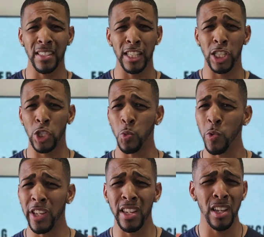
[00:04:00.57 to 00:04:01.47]
is
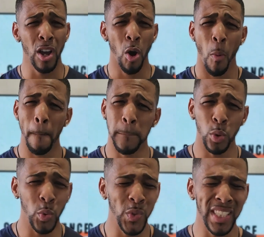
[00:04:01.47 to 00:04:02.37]
sweet,
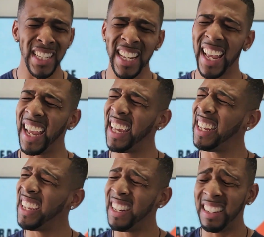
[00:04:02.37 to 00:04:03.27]
boozy, and
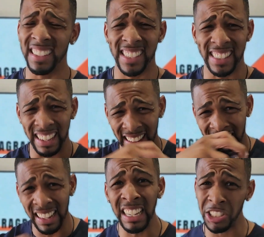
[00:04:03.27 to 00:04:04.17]
it is
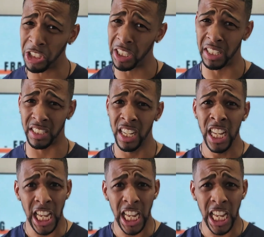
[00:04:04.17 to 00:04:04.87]
delicious.